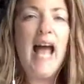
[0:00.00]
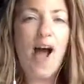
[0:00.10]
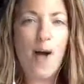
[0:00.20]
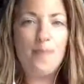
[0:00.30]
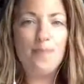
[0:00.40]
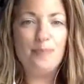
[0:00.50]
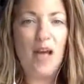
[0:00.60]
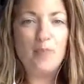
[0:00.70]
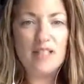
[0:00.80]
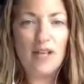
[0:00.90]
I'm
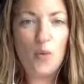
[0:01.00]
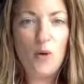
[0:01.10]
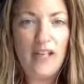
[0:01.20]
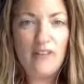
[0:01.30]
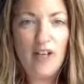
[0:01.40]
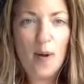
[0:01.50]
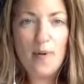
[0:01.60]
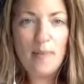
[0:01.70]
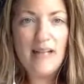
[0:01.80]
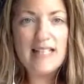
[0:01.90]
just going to give it a couple
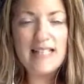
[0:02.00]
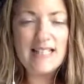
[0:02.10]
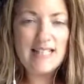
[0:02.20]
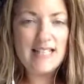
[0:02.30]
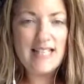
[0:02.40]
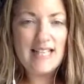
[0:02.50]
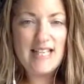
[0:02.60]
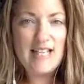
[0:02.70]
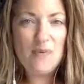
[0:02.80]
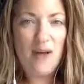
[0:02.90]
of minutes to
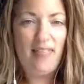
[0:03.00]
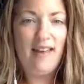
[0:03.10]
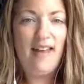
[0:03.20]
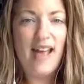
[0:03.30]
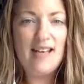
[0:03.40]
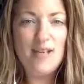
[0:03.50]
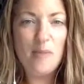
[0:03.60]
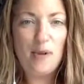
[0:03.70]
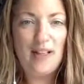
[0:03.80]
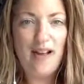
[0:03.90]
see whether
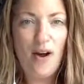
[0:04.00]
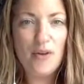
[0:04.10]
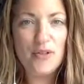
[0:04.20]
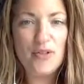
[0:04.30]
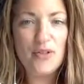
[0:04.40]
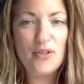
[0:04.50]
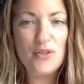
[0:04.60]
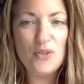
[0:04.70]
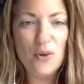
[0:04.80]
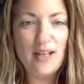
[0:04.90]
anybody else
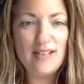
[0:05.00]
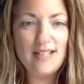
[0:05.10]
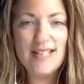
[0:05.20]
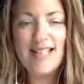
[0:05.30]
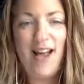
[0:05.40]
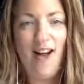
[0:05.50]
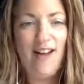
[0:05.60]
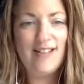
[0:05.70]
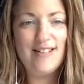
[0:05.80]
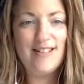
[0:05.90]
joins
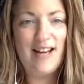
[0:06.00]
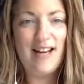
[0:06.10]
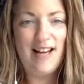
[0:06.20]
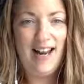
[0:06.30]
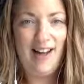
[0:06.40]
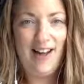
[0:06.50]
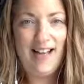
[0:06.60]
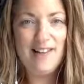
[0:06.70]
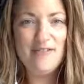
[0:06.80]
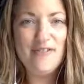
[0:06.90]
us
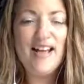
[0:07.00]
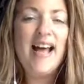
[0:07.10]
live.